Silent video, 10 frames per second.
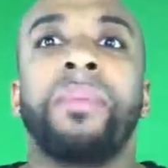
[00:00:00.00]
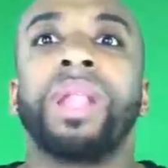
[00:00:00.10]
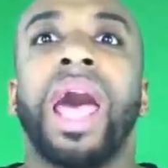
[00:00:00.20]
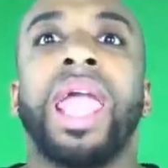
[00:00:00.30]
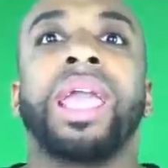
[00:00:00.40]
I'm
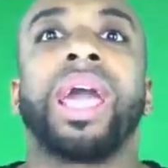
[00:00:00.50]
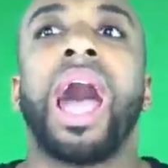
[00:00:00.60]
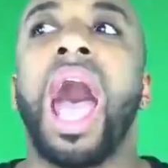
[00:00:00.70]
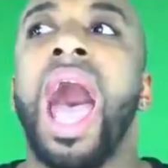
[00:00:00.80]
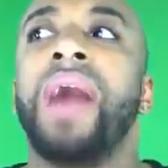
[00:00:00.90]
like,
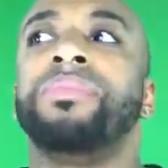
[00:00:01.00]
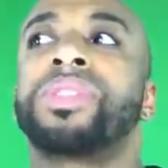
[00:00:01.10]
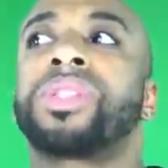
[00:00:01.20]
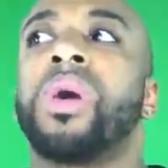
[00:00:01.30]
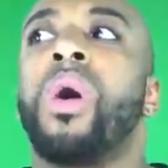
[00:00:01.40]
I'm
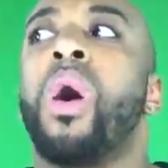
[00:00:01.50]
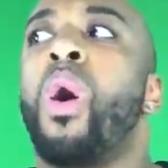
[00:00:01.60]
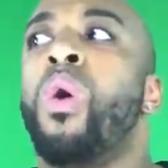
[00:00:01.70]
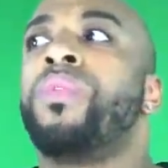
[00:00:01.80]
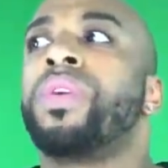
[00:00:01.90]
so
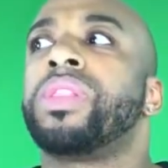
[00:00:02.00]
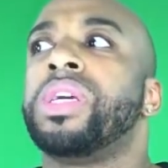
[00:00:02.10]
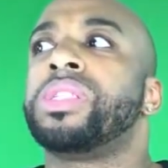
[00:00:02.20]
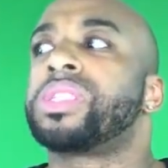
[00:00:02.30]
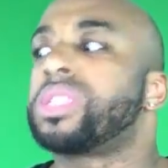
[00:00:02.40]
over
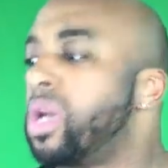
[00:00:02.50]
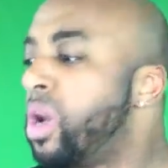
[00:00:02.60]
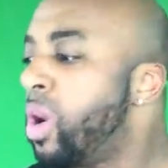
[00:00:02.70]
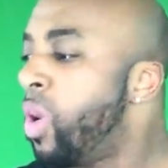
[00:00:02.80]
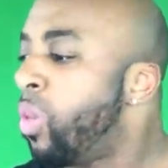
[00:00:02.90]
this
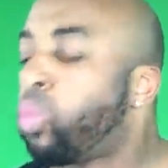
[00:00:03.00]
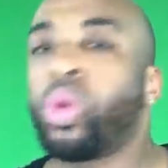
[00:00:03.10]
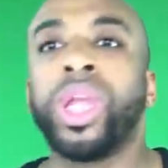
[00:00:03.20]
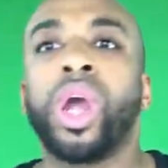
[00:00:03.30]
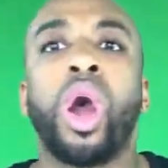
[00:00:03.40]

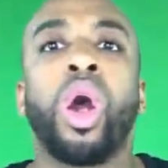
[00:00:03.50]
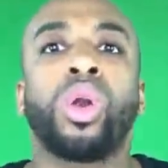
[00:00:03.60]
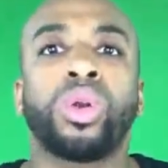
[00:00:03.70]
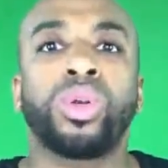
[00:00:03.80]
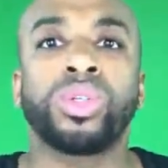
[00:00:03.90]

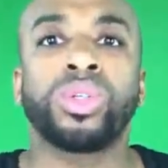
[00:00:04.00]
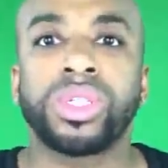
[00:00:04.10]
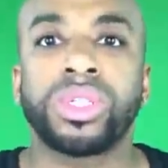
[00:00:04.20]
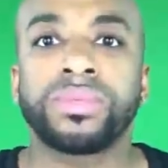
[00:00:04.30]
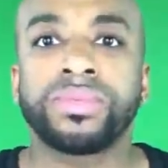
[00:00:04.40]
rehearsed,